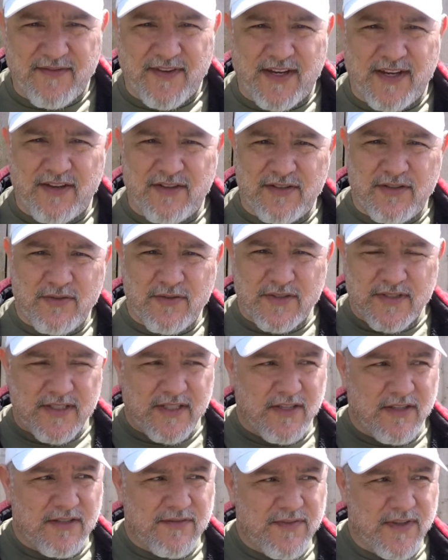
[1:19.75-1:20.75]
videos. You
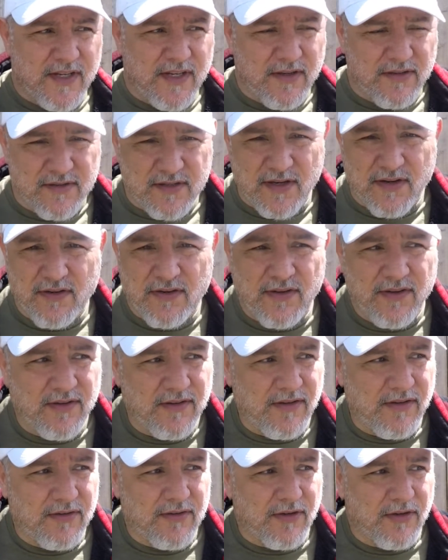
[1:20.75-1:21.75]
want to see those videos, they're
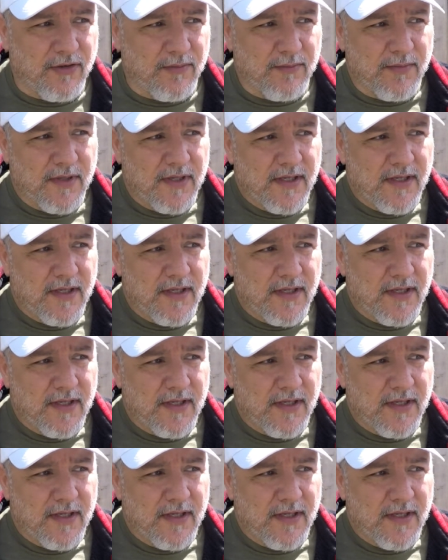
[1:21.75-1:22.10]
on YouTube.